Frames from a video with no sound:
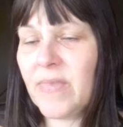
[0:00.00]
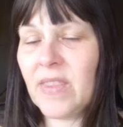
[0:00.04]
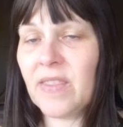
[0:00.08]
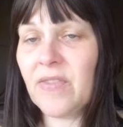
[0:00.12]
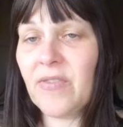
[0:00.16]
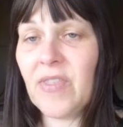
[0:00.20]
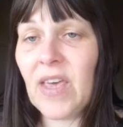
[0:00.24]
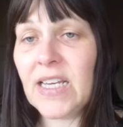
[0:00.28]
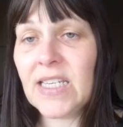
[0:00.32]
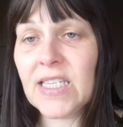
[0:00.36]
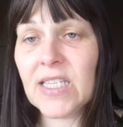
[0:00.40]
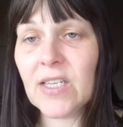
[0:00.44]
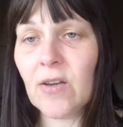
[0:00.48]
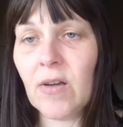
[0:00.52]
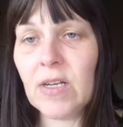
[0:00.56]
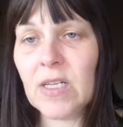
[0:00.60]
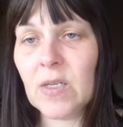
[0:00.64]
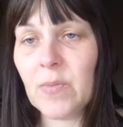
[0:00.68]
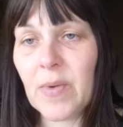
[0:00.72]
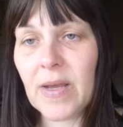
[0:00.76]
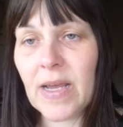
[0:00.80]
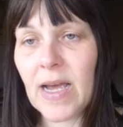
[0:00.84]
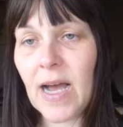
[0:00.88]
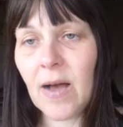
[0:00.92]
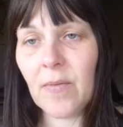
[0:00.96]
they
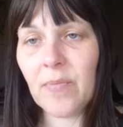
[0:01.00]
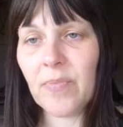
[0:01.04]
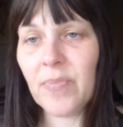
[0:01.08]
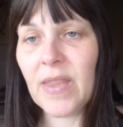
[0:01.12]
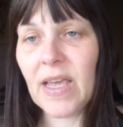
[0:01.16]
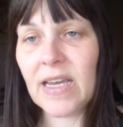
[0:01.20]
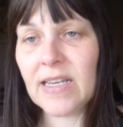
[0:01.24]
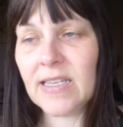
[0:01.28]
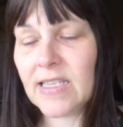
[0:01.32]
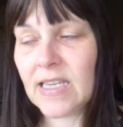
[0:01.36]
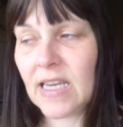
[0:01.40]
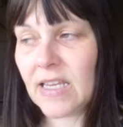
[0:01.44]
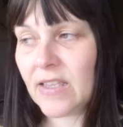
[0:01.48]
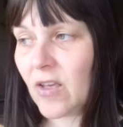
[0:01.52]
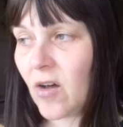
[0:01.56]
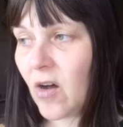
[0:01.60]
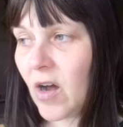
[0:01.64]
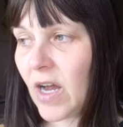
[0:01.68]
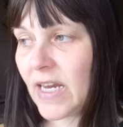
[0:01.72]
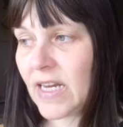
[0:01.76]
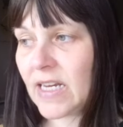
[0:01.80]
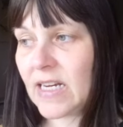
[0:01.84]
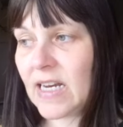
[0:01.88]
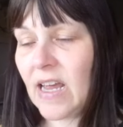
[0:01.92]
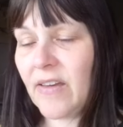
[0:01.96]
signed me up. They said that
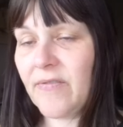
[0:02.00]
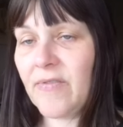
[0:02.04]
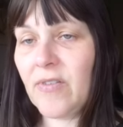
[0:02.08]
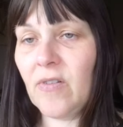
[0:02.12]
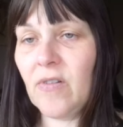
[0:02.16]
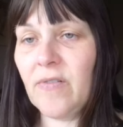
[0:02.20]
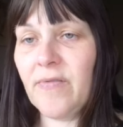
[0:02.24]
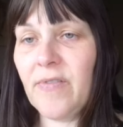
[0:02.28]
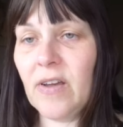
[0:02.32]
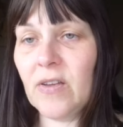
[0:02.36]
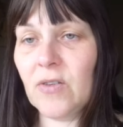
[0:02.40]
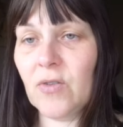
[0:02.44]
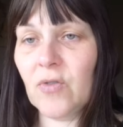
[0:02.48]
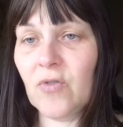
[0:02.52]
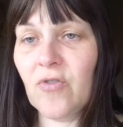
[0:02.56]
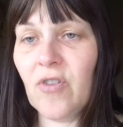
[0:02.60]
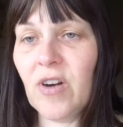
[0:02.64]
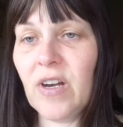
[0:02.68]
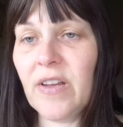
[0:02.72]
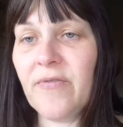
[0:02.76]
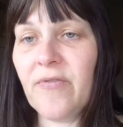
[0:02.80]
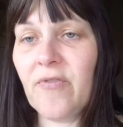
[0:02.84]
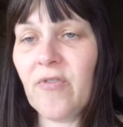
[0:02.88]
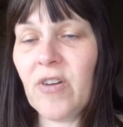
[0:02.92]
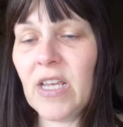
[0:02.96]
I could have Universal
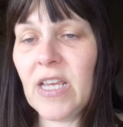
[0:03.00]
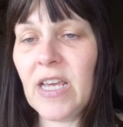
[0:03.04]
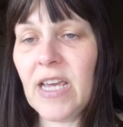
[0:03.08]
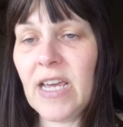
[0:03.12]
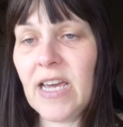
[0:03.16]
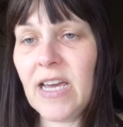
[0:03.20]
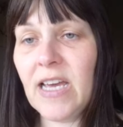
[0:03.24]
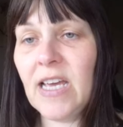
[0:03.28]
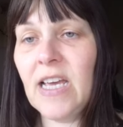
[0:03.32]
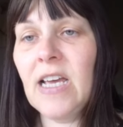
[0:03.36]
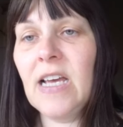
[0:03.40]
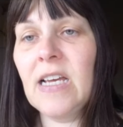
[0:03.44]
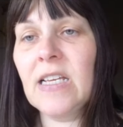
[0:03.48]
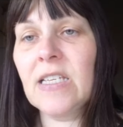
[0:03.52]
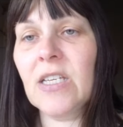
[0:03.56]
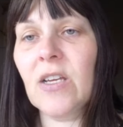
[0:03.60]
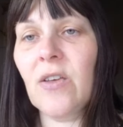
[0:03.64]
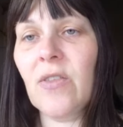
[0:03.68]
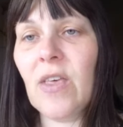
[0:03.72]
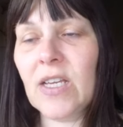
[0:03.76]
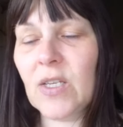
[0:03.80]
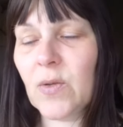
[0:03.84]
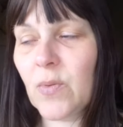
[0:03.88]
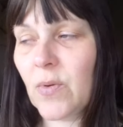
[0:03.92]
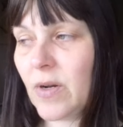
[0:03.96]
Credit for a year,
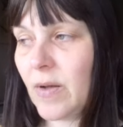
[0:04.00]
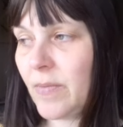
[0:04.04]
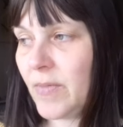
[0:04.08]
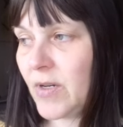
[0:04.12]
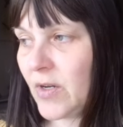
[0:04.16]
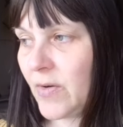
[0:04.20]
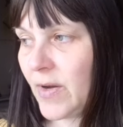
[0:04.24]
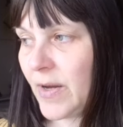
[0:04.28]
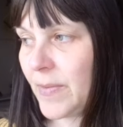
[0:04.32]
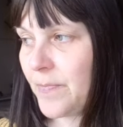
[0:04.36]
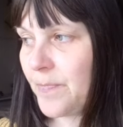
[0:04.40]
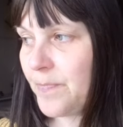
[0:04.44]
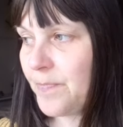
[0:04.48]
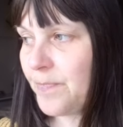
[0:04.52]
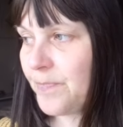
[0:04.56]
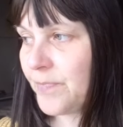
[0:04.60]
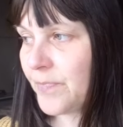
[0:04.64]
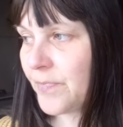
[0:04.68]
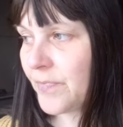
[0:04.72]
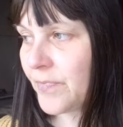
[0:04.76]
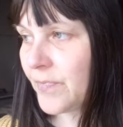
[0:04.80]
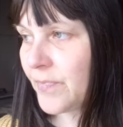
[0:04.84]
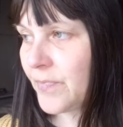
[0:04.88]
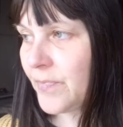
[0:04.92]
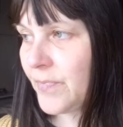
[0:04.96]
so that's what I'm doing.
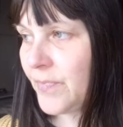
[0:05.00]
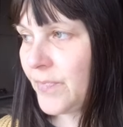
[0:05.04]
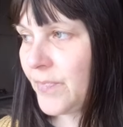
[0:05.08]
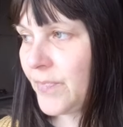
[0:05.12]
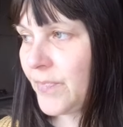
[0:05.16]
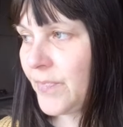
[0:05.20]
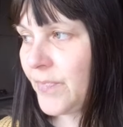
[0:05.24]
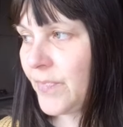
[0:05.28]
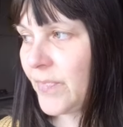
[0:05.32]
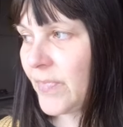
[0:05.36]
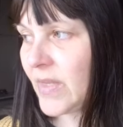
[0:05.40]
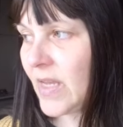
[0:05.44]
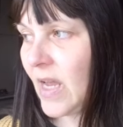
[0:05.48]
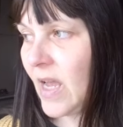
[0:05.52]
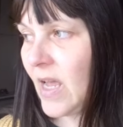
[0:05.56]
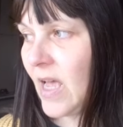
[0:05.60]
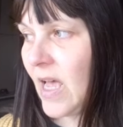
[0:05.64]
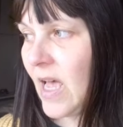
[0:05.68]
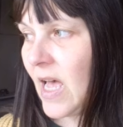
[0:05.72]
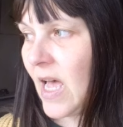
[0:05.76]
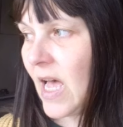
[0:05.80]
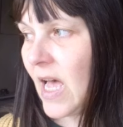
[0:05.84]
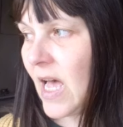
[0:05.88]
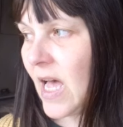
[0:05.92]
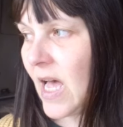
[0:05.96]

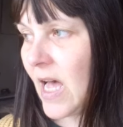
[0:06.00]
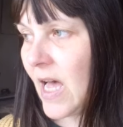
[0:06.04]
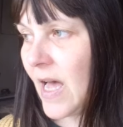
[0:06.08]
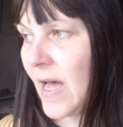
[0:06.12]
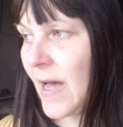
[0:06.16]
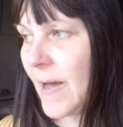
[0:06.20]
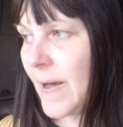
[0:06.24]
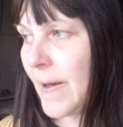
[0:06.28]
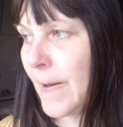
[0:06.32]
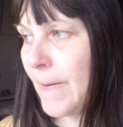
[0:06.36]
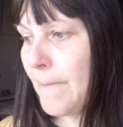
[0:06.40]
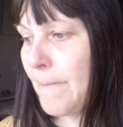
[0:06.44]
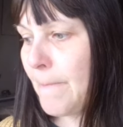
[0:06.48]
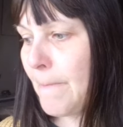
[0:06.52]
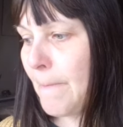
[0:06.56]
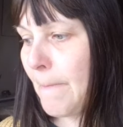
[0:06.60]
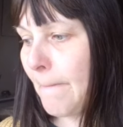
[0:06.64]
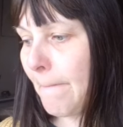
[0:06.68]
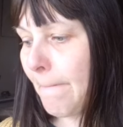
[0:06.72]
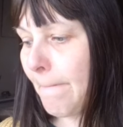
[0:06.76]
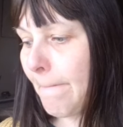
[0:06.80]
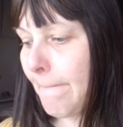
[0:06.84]
Um,